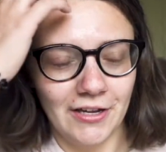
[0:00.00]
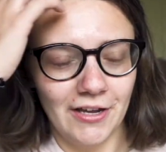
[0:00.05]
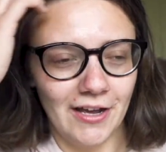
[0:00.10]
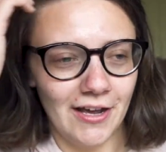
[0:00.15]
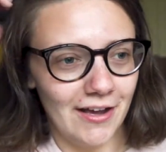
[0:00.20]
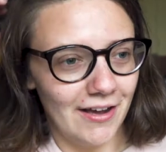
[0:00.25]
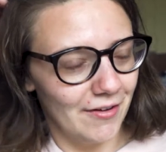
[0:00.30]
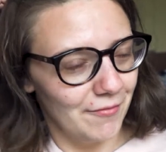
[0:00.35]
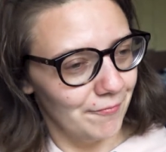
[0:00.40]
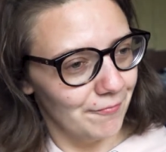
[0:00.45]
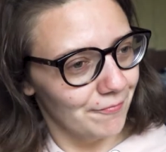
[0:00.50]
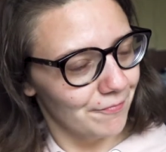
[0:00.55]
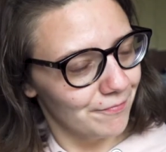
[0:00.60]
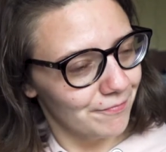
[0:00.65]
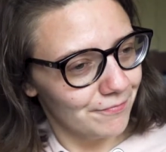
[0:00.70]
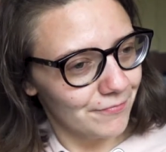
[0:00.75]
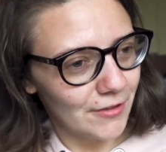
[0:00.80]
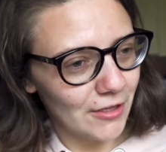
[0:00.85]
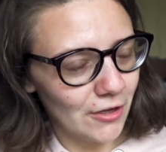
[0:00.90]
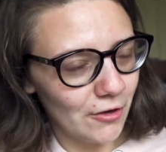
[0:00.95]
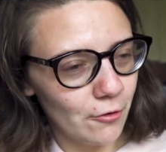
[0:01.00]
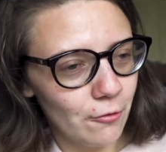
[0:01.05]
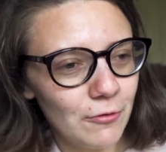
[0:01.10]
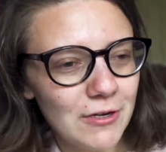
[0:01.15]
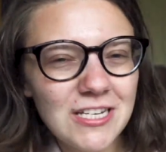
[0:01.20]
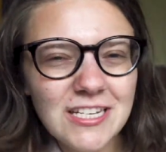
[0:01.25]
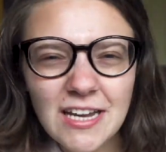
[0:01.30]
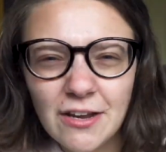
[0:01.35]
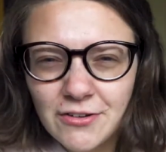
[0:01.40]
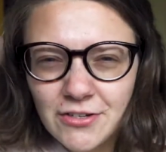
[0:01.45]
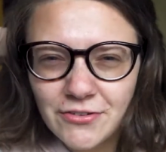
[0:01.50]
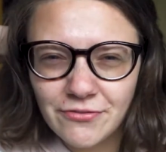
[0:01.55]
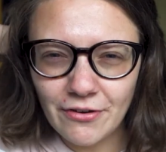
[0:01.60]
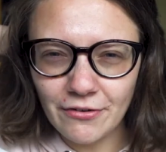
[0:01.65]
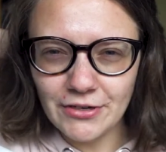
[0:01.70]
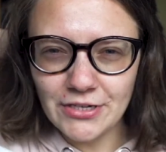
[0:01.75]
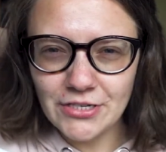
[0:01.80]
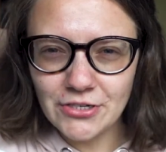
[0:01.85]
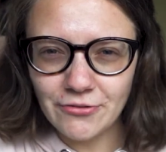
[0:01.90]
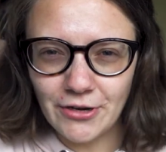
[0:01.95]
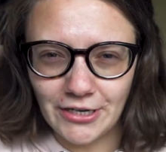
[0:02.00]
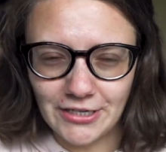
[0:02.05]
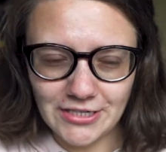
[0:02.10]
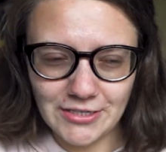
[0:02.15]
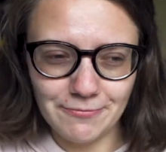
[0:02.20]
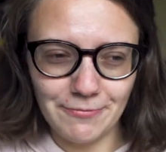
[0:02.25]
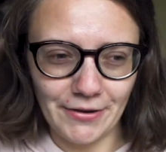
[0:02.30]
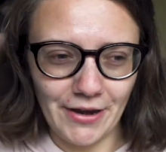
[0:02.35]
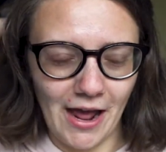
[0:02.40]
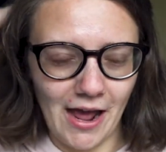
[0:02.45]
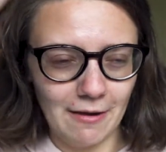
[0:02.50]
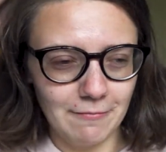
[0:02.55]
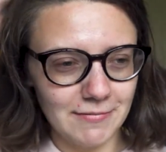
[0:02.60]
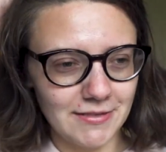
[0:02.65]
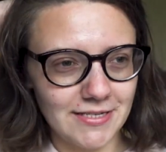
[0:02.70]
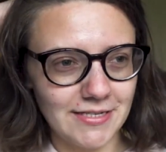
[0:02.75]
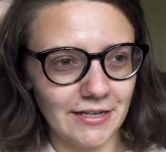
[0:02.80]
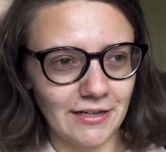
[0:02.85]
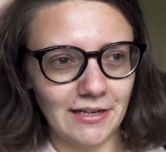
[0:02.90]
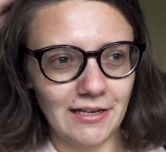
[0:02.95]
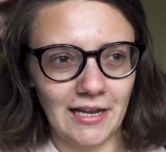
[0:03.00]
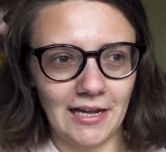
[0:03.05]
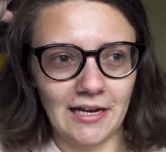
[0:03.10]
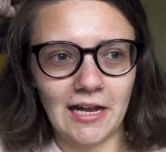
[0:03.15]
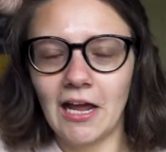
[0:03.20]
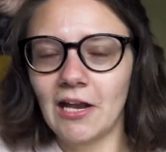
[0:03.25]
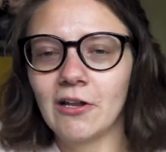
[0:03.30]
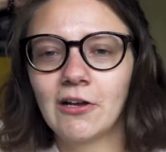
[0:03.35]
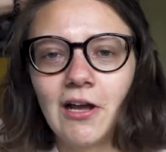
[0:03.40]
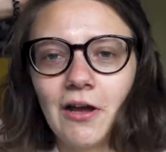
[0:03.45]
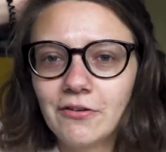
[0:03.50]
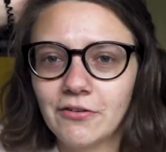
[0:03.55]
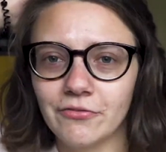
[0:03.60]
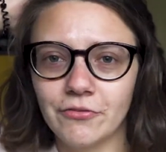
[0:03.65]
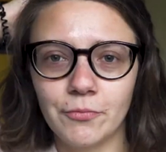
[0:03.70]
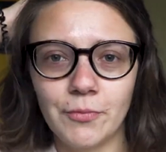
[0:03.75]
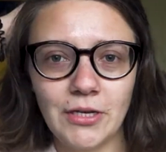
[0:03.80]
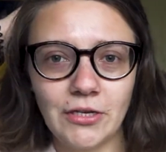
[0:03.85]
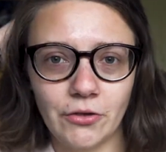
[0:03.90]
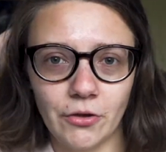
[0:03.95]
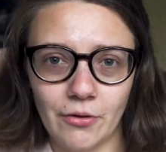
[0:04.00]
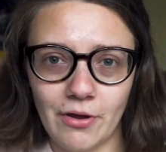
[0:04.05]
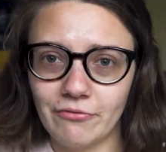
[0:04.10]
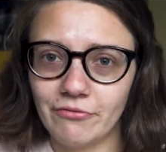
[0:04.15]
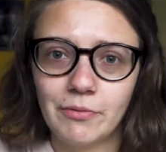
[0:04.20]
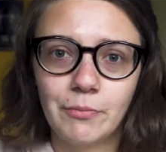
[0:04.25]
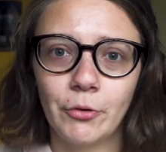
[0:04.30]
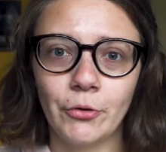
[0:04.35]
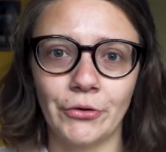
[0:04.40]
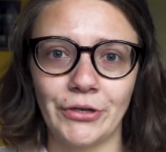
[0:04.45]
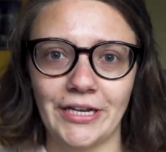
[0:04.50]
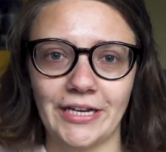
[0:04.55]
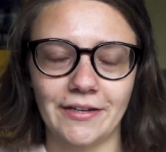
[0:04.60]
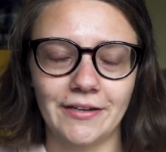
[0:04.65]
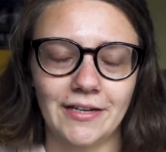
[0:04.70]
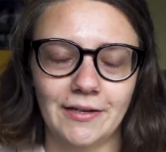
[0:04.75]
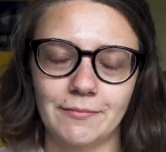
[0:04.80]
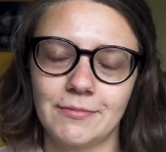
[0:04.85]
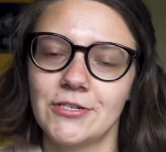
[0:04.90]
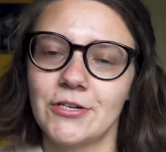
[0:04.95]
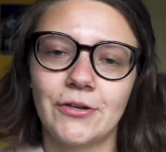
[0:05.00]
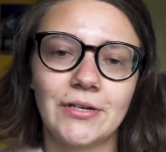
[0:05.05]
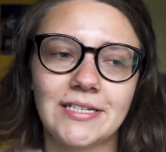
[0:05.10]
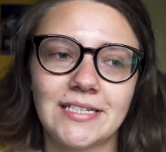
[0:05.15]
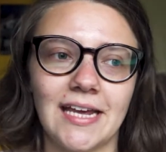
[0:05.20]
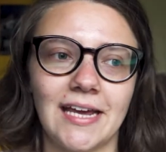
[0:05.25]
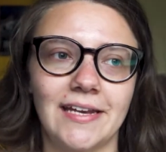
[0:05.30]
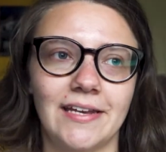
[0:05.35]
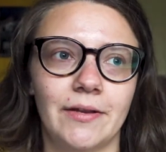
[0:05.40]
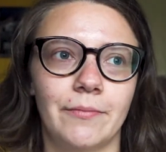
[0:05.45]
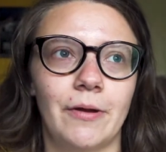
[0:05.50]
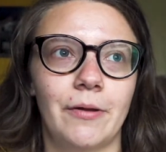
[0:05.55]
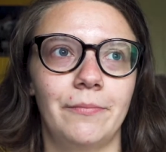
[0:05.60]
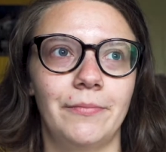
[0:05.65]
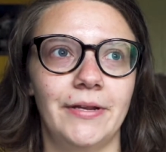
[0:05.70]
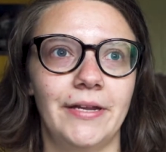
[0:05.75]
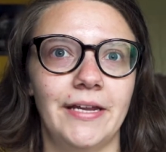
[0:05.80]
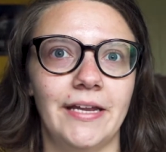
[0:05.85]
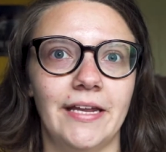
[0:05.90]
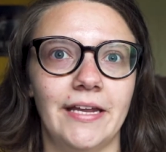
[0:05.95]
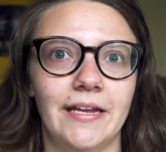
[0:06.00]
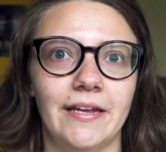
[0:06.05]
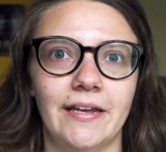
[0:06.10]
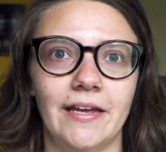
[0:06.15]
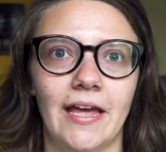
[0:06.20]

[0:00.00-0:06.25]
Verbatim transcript: Um, which sounds very strange, but I'm still like, I look out of the window every morning and I'm so excited about being here.